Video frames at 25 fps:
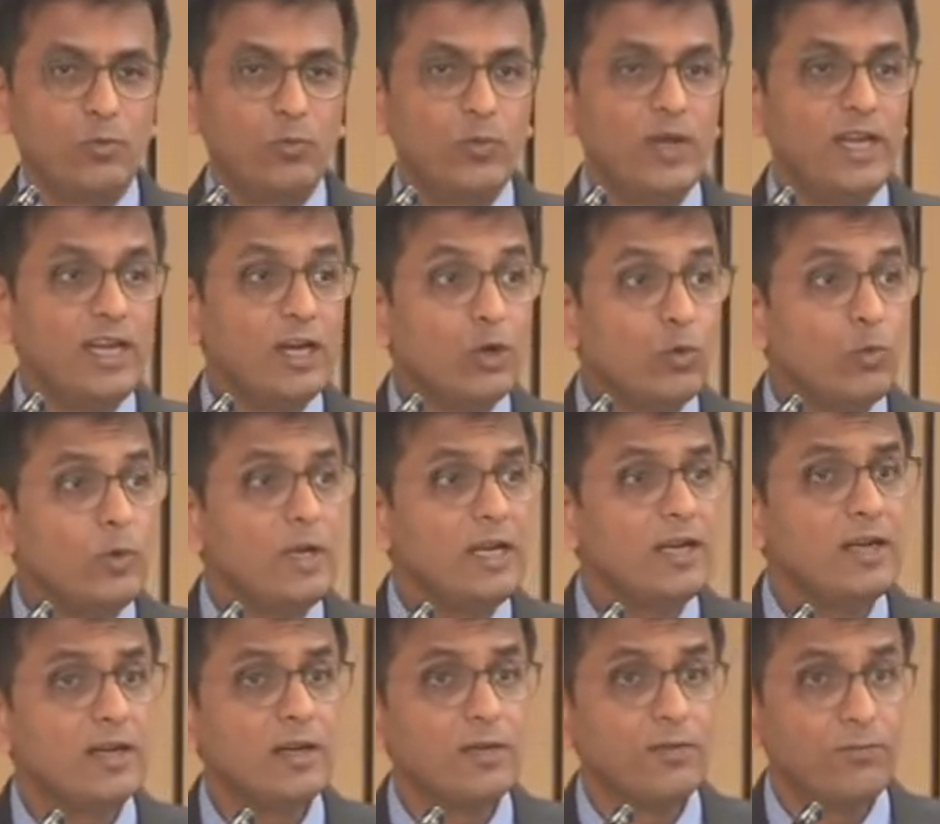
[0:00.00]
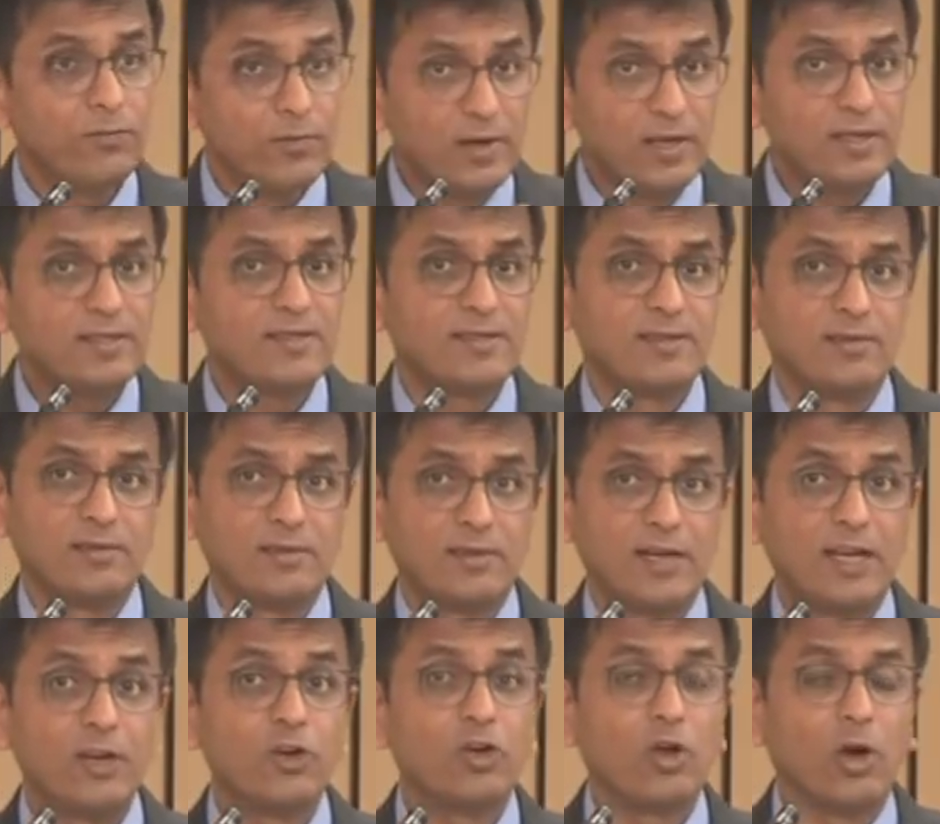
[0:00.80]
we're equally
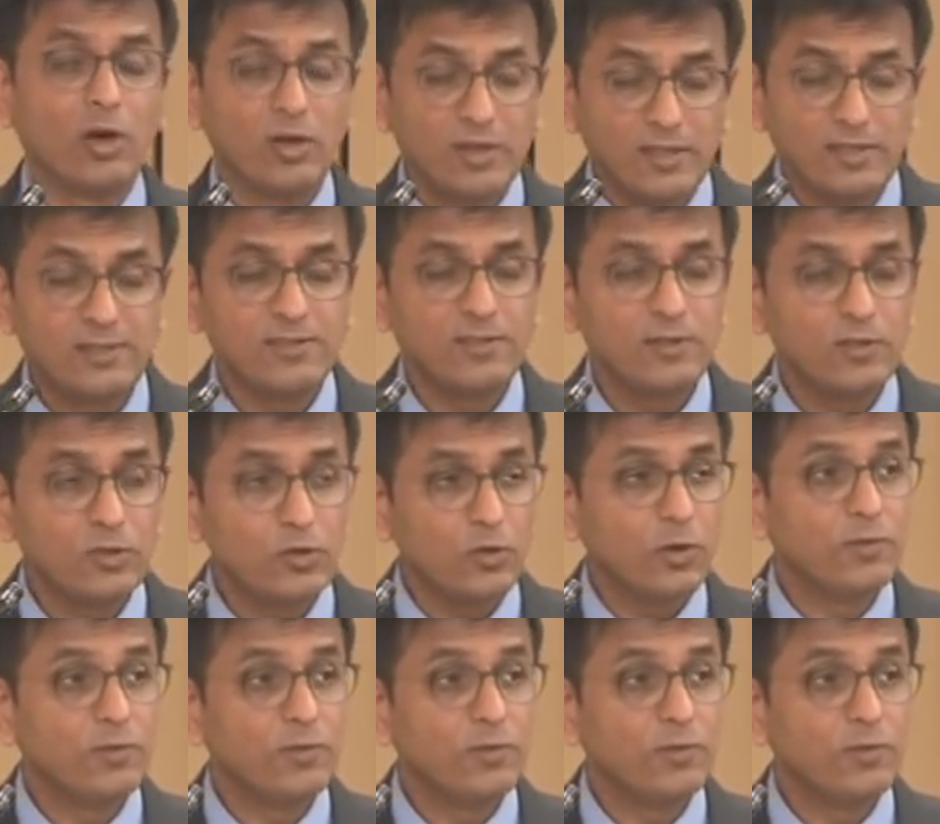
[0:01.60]
conversant and cognizant